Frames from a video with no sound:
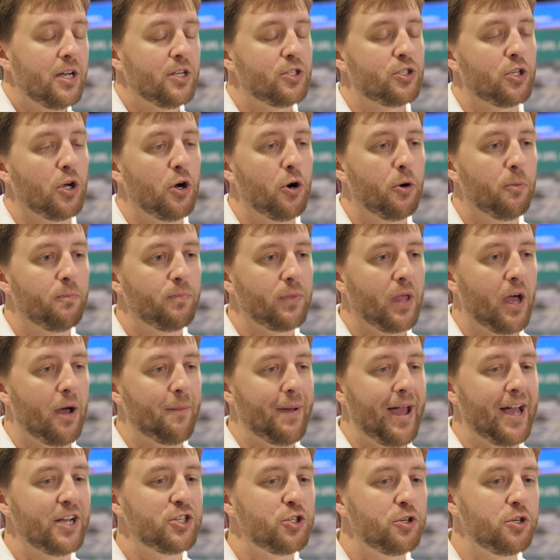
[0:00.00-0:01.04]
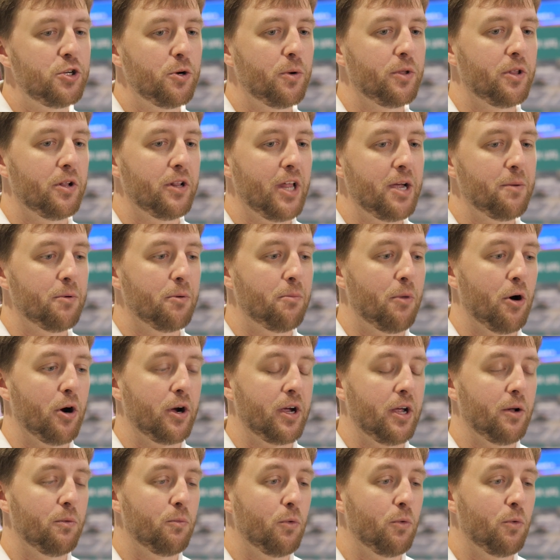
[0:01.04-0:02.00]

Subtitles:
So as you deal with the labor market,